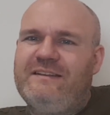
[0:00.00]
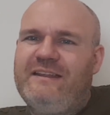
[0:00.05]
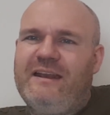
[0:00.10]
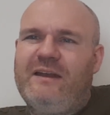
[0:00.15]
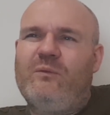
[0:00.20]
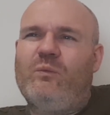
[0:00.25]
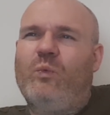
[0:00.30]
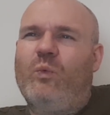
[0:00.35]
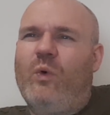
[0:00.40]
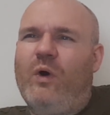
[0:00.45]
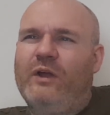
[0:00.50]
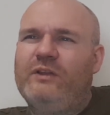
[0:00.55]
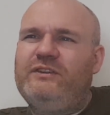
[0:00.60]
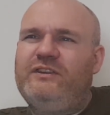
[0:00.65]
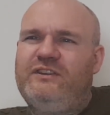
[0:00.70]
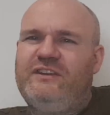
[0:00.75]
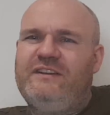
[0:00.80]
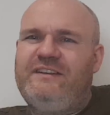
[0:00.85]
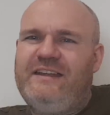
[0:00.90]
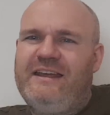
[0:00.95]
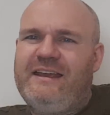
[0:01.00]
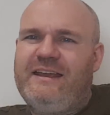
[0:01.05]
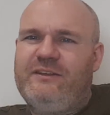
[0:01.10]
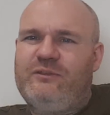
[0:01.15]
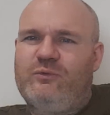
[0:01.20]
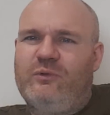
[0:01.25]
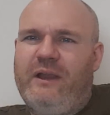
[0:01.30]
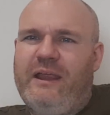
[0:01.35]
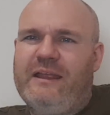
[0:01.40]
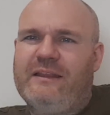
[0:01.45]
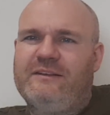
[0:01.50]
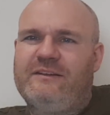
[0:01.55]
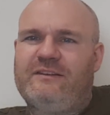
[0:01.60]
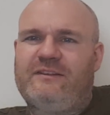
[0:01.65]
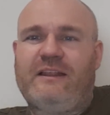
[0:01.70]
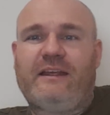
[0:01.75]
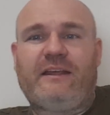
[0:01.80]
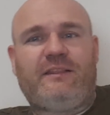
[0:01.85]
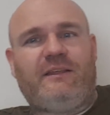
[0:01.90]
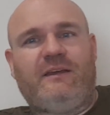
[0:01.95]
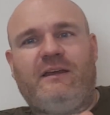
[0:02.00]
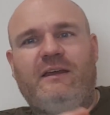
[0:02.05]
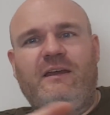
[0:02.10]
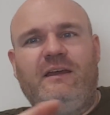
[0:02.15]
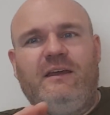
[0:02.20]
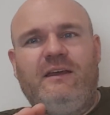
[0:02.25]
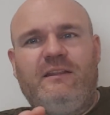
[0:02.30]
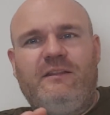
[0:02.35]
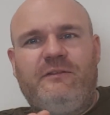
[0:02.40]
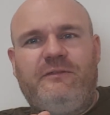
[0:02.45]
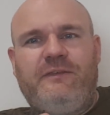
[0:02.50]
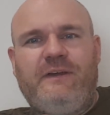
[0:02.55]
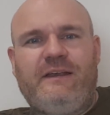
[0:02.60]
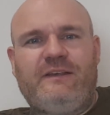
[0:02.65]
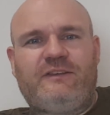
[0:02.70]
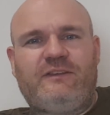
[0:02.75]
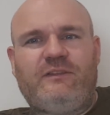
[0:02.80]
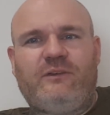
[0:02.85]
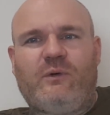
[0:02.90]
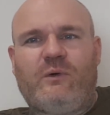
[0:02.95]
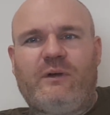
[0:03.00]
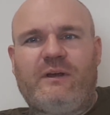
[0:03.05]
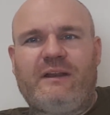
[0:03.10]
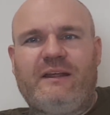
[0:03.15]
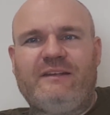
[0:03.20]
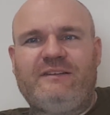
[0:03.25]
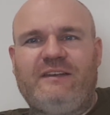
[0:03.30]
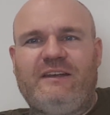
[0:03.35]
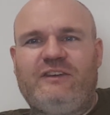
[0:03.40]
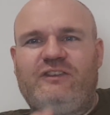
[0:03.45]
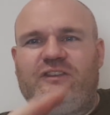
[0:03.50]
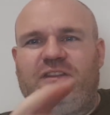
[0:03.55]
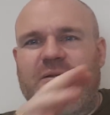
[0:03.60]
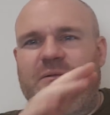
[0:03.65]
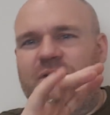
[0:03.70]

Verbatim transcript: They didn't want to take his reins. It's like the the face of the organization.